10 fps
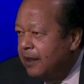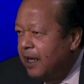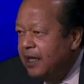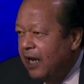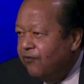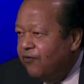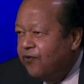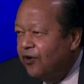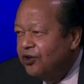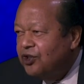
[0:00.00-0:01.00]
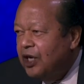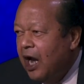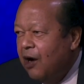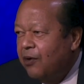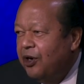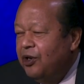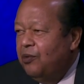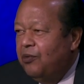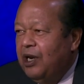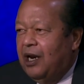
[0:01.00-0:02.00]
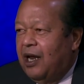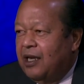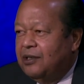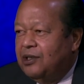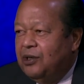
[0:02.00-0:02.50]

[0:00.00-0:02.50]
And that first hour you realized